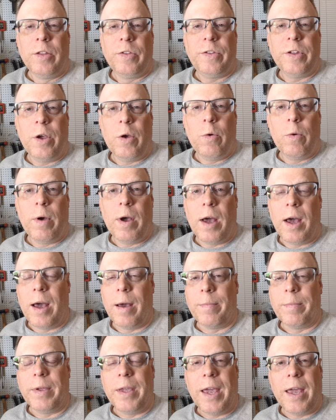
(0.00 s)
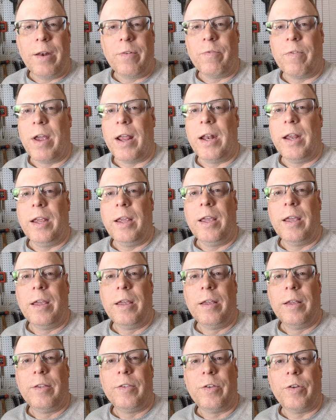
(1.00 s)
So I'm getting ready
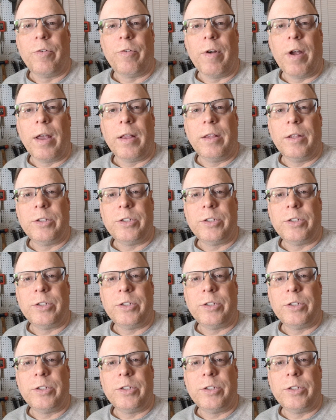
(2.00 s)
to ride